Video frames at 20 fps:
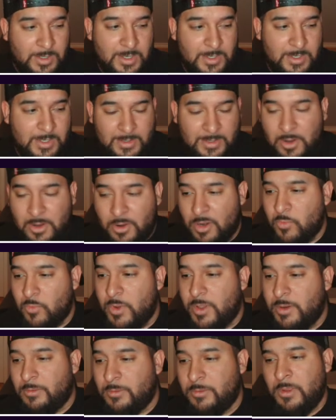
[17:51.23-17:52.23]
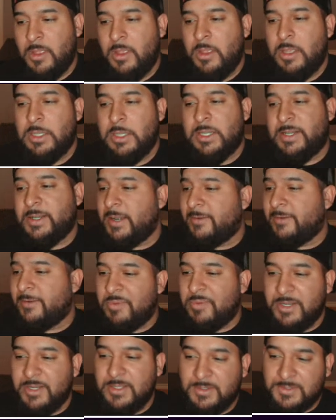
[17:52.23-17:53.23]
and then Eric Weddle, and then
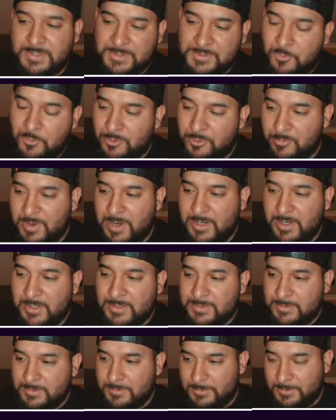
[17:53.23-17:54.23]
everybody else is cornerbacks.